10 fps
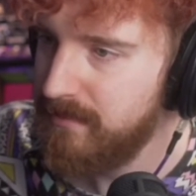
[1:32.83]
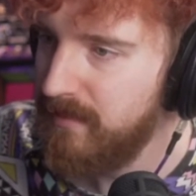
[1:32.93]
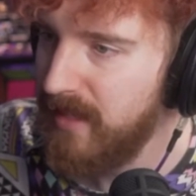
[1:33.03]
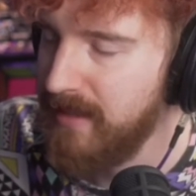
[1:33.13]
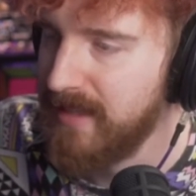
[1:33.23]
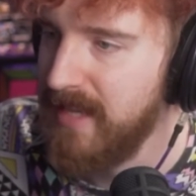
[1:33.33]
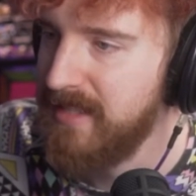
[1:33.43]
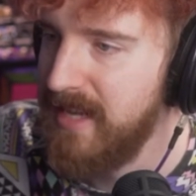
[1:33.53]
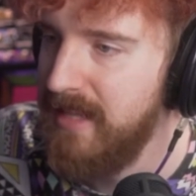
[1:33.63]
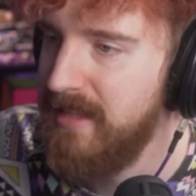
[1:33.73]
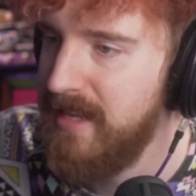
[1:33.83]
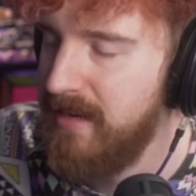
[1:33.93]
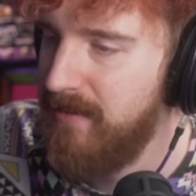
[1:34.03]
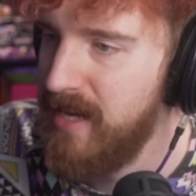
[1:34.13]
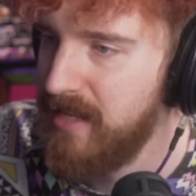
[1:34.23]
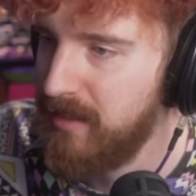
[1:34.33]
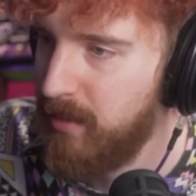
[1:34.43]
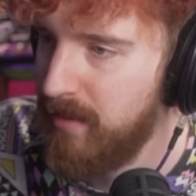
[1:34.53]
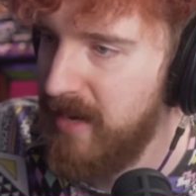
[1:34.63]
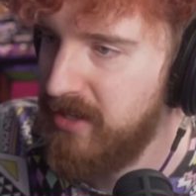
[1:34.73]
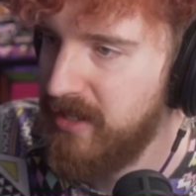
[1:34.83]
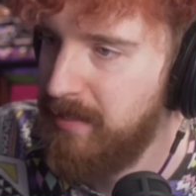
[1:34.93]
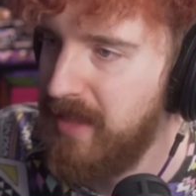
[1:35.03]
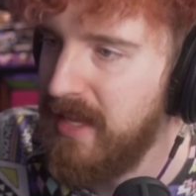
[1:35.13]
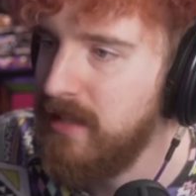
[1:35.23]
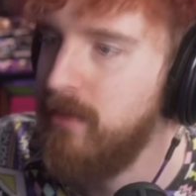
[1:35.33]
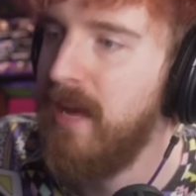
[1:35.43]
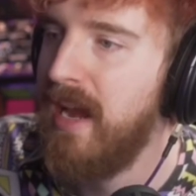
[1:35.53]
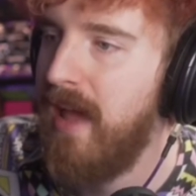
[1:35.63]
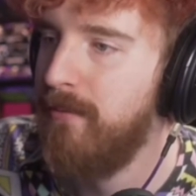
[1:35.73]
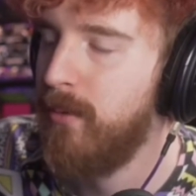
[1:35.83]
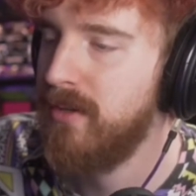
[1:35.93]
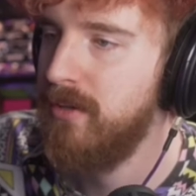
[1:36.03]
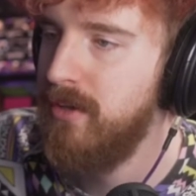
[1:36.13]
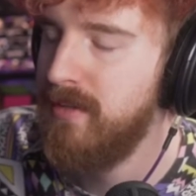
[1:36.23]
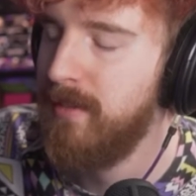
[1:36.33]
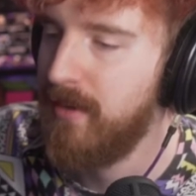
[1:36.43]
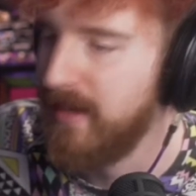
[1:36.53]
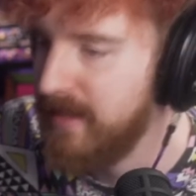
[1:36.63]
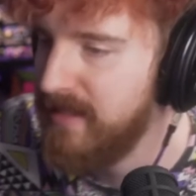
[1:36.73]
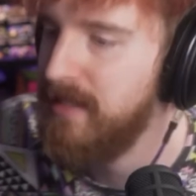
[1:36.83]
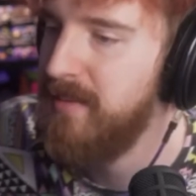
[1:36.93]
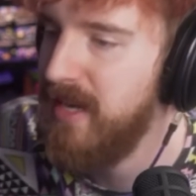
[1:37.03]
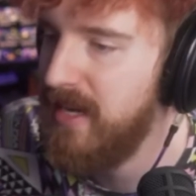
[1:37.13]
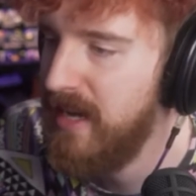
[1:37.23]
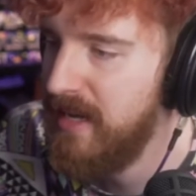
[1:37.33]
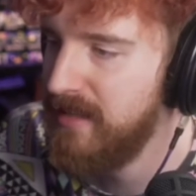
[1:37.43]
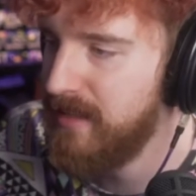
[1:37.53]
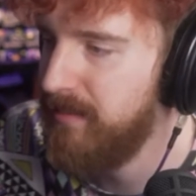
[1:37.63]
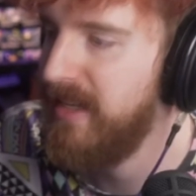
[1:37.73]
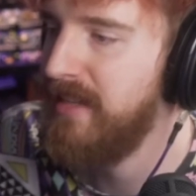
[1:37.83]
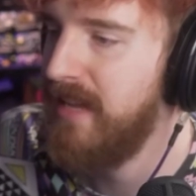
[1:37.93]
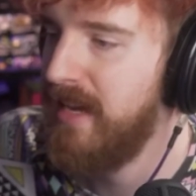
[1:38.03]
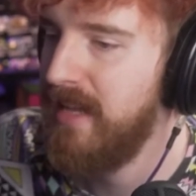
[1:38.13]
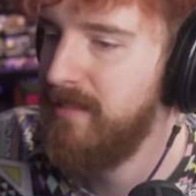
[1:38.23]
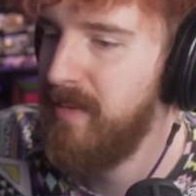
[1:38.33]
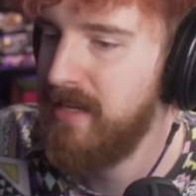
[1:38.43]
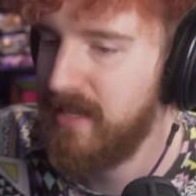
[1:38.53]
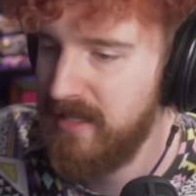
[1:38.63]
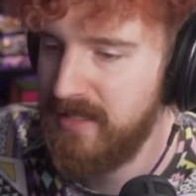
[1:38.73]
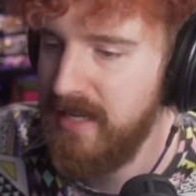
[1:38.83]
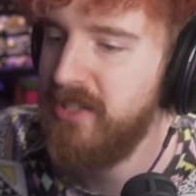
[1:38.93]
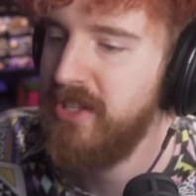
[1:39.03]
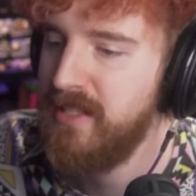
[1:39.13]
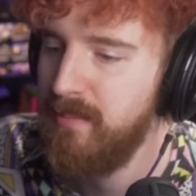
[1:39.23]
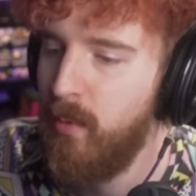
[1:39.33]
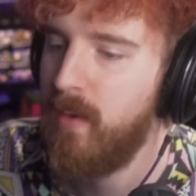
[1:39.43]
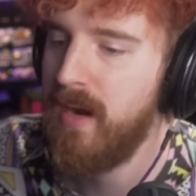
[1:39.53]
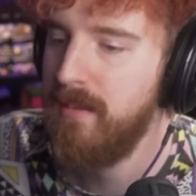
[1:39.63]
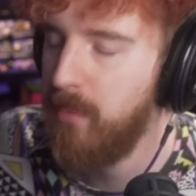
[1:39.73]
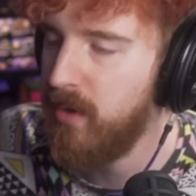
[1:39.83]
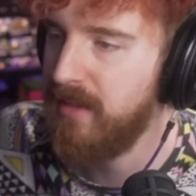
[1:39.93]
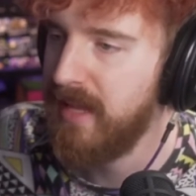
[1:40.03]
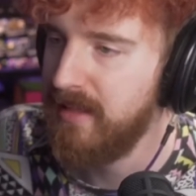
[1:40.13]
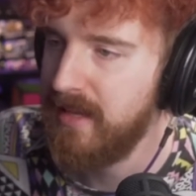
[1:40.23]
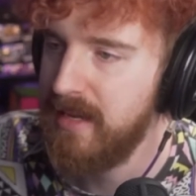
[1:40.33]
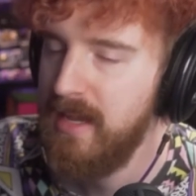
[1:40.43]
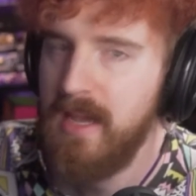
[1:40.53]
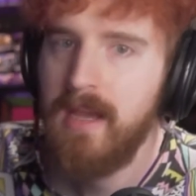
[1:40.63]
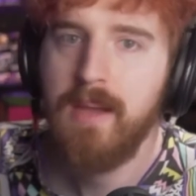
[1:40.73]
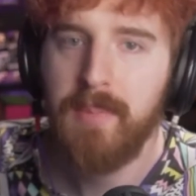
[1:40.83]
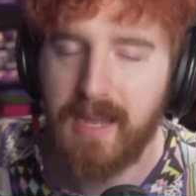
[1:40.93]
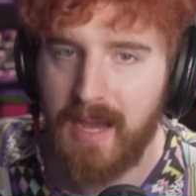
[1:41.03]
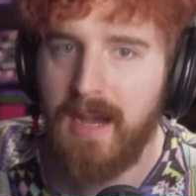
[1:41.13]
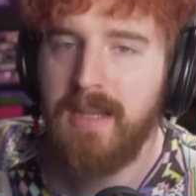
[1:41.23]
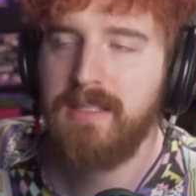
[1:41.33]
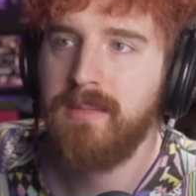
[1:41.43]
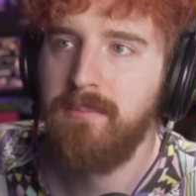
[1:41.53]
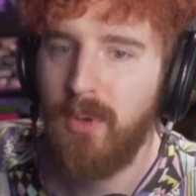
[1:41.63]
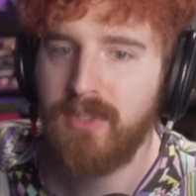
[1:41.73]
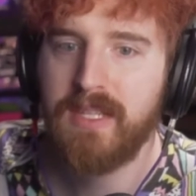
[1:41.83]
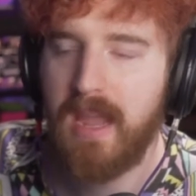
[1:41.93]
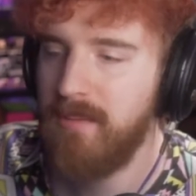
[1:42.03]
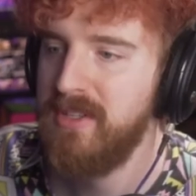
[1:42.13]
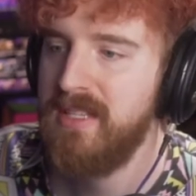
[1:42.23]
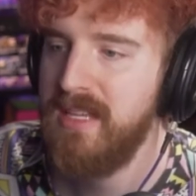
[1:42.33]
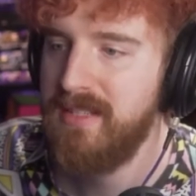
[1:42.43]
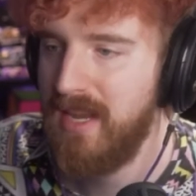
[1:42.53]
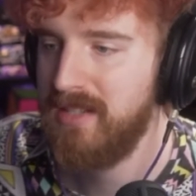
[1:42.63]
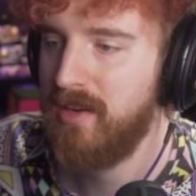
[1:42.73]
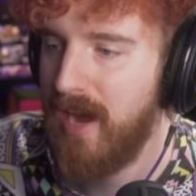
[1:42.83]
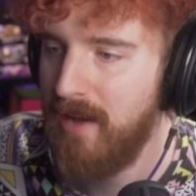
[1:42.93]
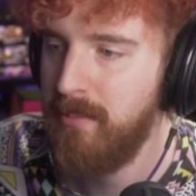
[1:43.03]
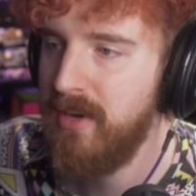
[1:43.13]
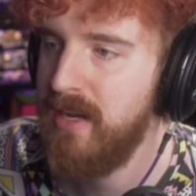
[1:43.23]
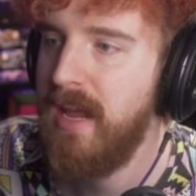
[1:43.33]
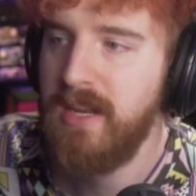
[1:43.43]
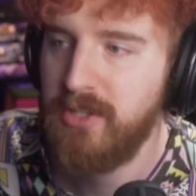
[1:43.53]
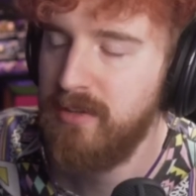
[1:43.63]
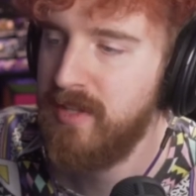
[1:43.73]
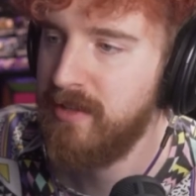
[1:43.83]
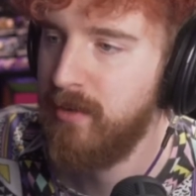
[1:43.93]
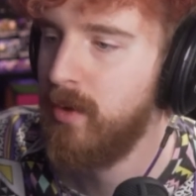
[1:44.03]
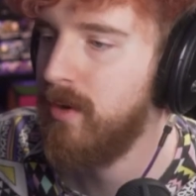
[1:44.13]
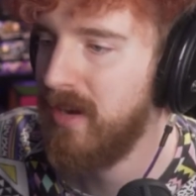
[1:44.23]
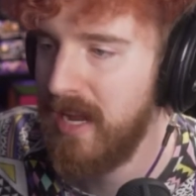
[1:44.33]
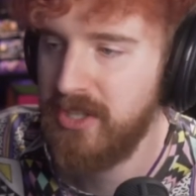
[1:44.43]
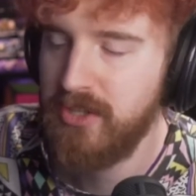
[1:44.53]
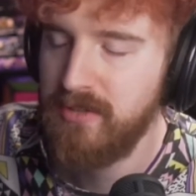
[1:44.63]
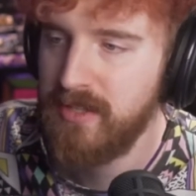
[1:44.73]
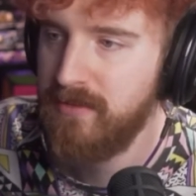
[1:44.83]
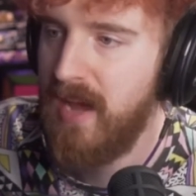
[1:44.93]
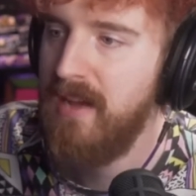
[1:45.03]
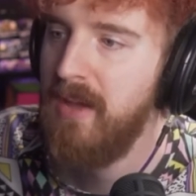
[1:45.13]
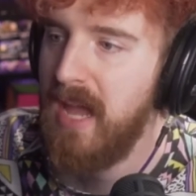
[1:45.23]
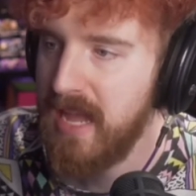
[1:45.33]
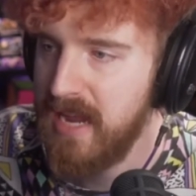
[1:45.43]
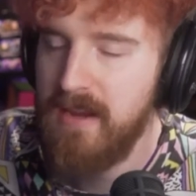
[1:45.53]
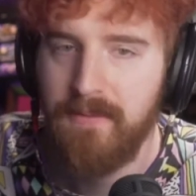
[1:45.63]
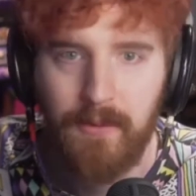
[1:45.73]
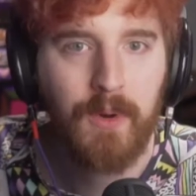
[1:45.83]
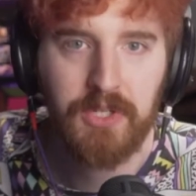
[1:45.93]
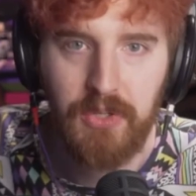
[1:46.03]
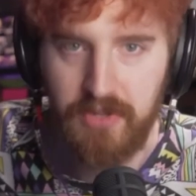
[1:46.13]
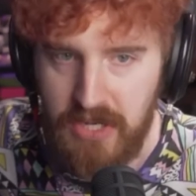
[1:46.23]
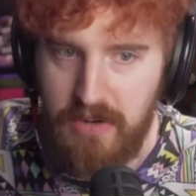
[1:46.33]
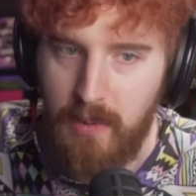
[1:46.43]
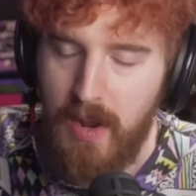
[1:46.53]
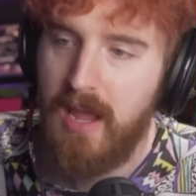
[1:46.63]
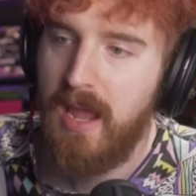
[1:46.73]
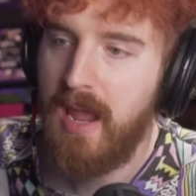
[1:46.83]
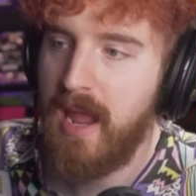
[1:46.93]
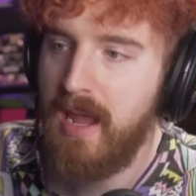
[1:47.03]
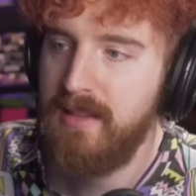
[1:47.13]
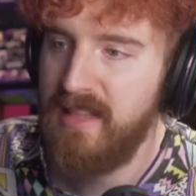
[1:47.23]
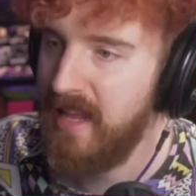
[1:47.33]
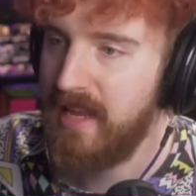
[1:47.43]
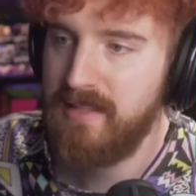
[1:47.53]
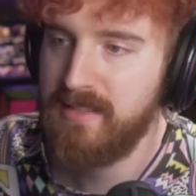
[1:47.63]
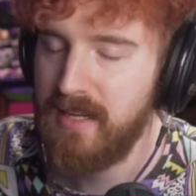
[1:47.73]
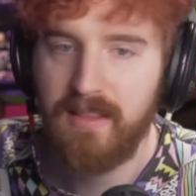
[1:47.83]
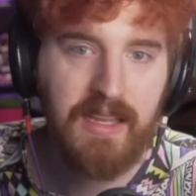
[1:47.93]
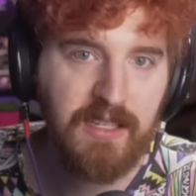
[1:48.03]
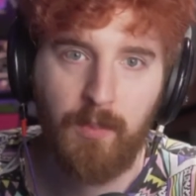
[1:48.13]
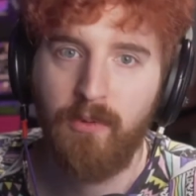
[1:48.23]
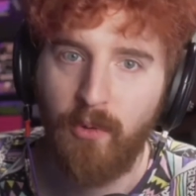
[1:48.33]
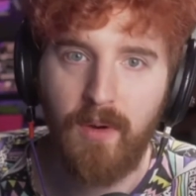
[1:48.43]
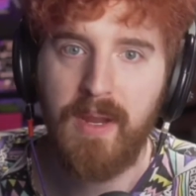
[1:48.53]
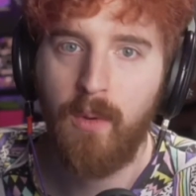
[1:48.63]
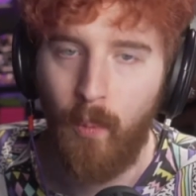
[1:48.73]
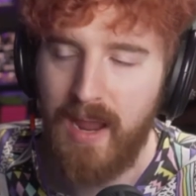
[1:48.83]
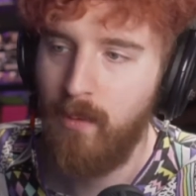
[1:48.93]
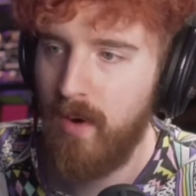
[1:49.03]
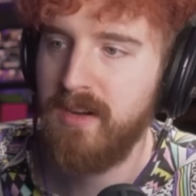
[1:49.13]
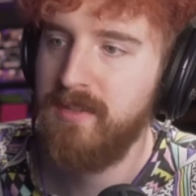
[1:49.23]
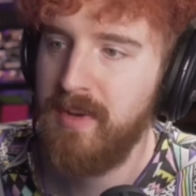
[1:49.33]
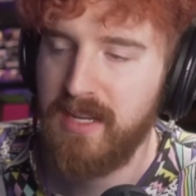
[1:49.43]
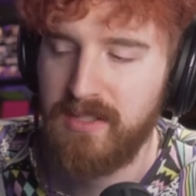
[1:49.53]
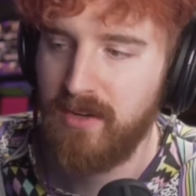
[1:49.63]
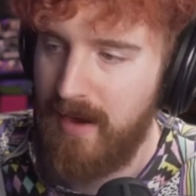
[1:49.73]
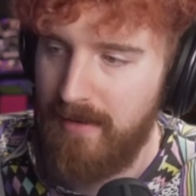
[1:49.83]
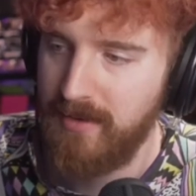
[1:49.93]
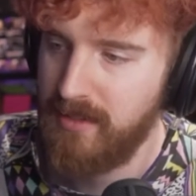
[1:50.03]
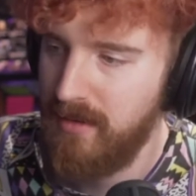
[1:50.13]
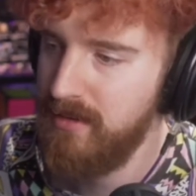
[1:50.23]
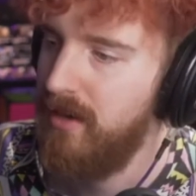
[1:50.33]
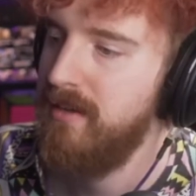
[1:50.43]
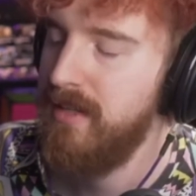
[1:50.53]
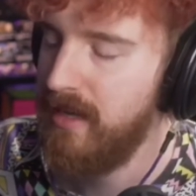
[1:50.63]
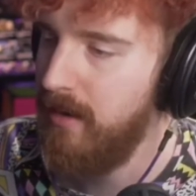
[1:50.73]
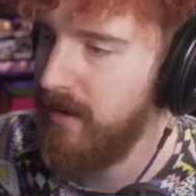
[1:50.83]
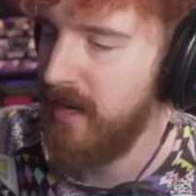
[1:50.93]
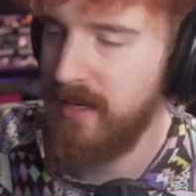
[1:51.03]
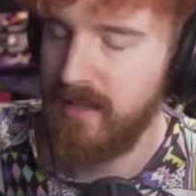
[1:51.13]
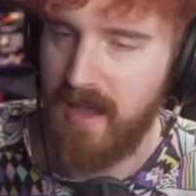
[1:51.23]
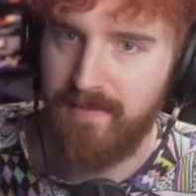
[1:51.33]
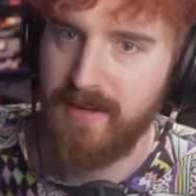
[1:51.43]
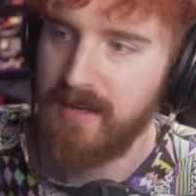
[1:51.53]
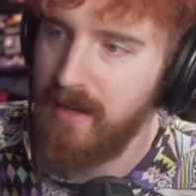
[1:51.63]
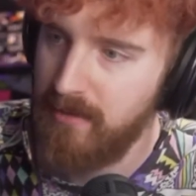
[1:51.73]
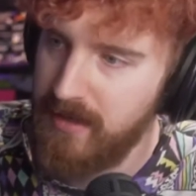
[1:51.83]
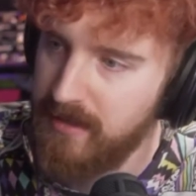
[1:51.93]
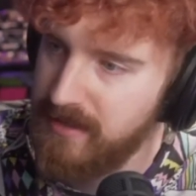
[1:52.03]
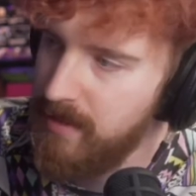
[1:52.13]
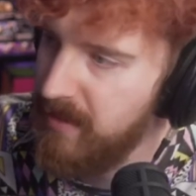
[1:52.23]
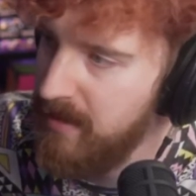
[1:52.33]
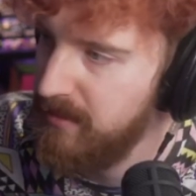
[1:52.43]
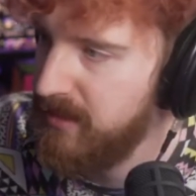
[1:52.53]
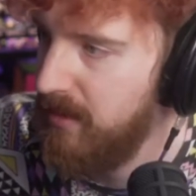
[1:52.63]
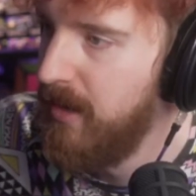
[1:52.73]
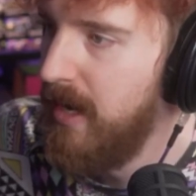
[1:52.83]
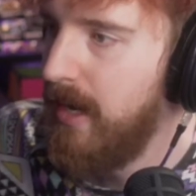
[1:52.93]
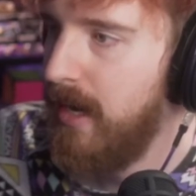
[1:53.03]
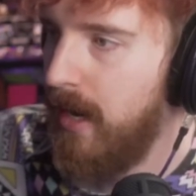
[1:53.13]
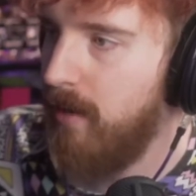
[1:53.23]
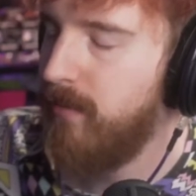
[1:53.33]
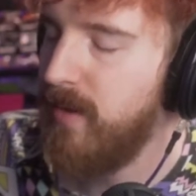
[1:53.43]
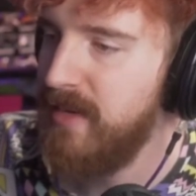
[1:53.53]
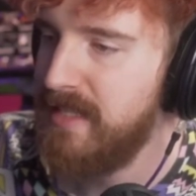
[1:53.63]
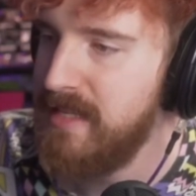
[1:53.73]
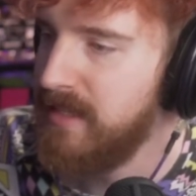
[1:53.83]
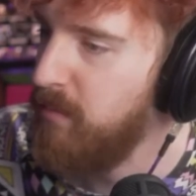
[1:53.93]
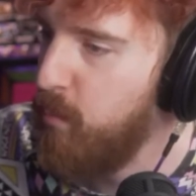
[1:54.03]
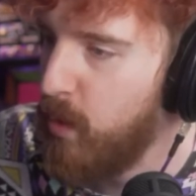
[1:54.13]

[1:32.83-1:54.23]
Like that's in the NVIDIA support matrix, but they do not have 422 support. And this has been something that has been contentious more and more lately, because most cameras these days are outputting H.264 or H.265 in 422. And then suddenly it's performing way worse because their graphics cards aren't decoding it. They have to decode it on CPU. So hopefully we see some work